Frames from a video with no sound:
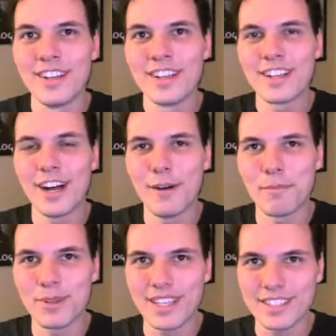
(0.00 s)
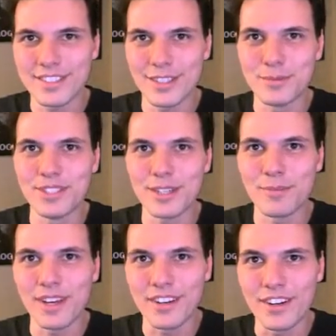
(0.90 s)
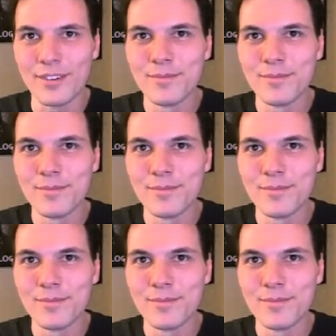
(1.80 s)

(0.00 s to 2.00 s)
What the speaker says: complex subject matter.